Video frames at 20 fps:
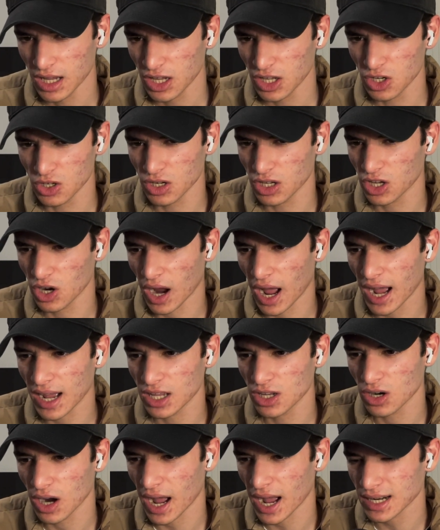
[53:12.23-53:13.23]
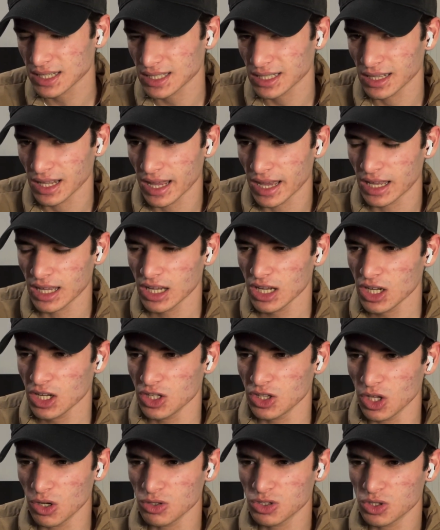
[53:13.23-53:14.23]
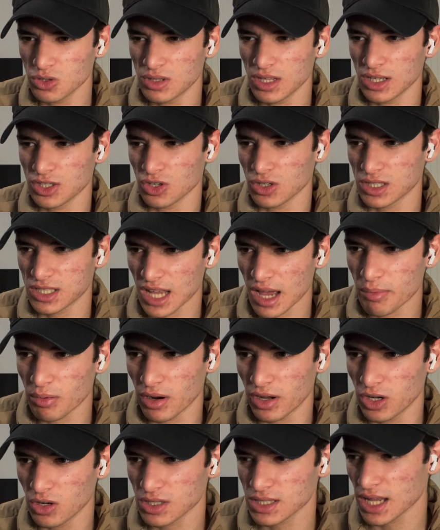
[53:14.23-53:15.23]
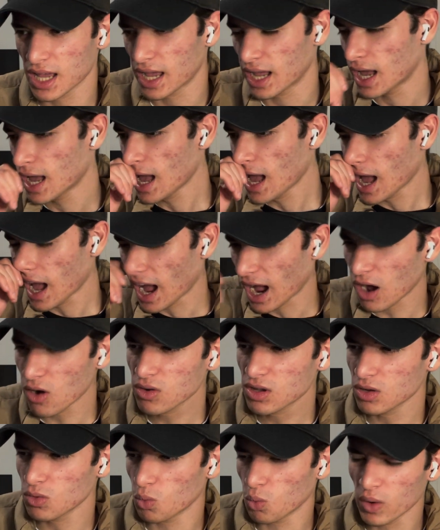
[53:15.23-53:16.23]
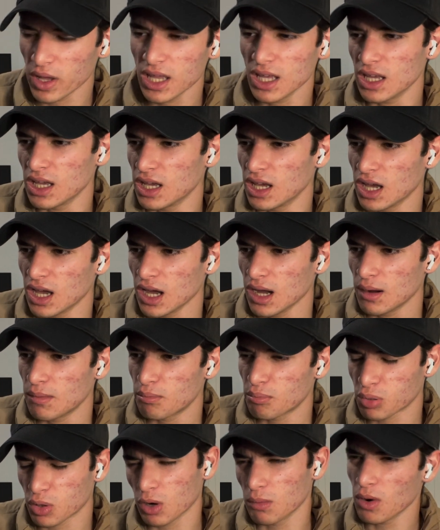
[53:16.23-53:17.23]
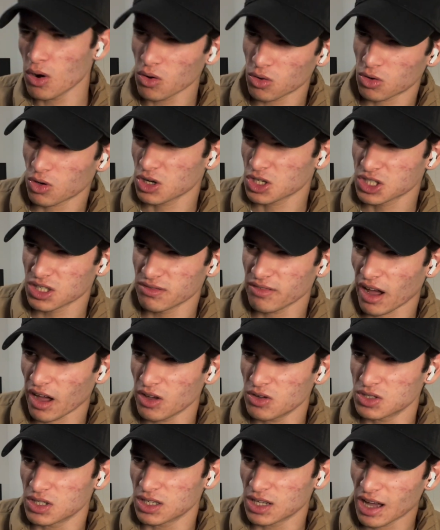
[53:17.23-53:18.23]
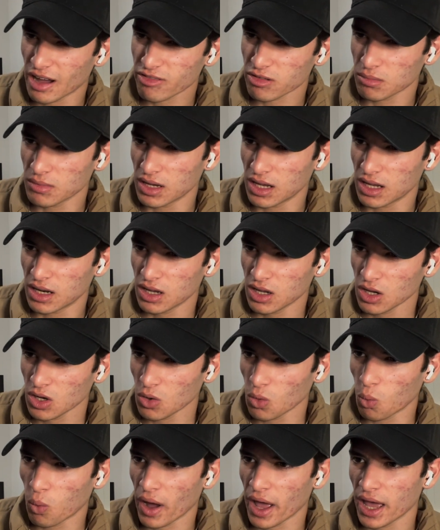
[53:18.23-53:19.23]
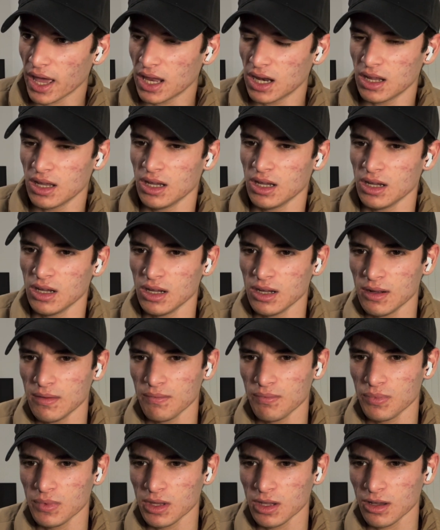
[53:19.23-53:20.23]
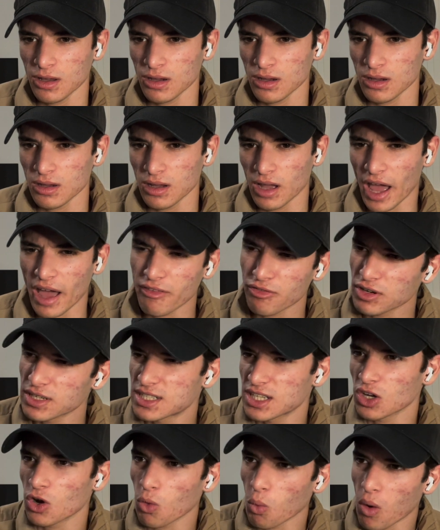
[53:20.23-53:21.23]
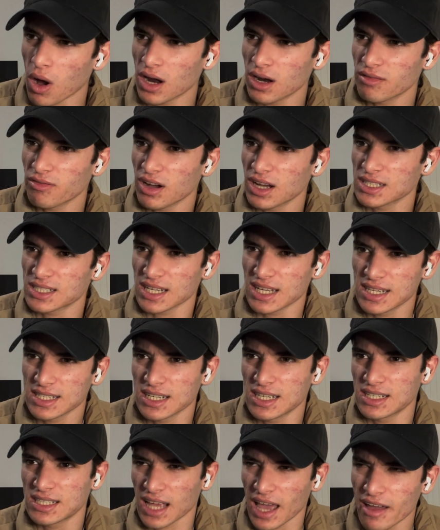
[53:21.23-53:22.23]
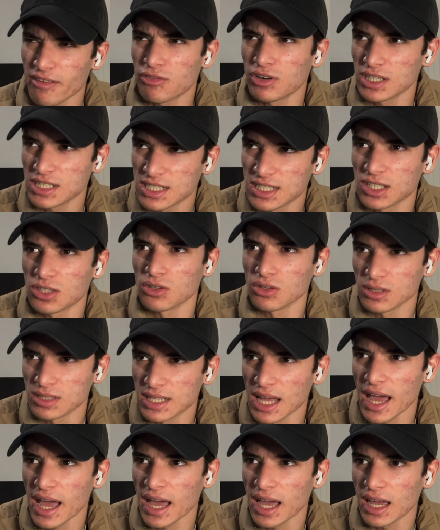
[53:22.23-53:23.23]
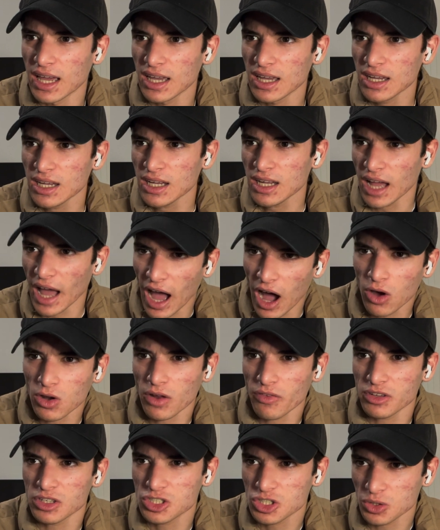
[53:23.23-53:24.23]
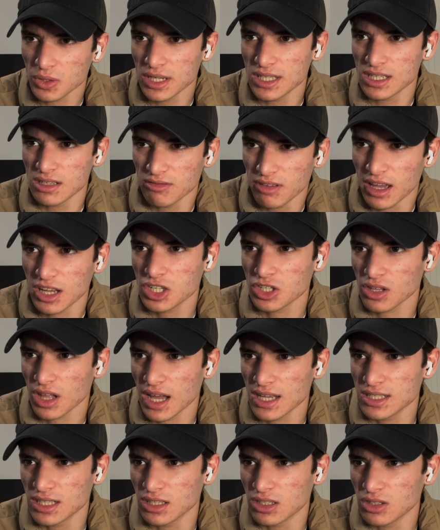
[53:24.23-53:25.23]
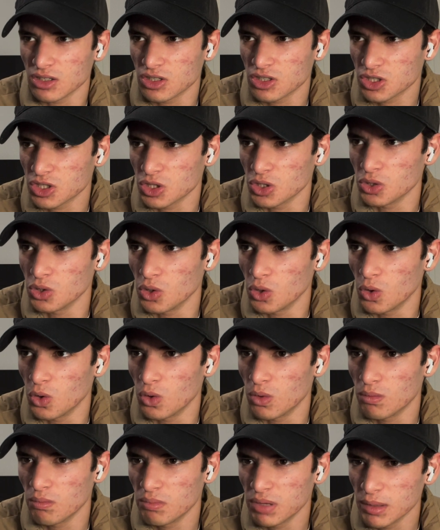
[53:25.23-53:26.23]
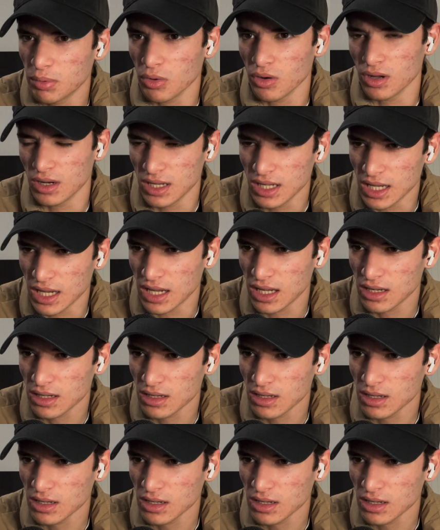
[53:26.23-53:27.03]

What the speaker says: You're acting like those two things are separate. You're saying, how can we promote Christian values in government when every single one of us isn't every single day out on the streets evangelizing to people in need?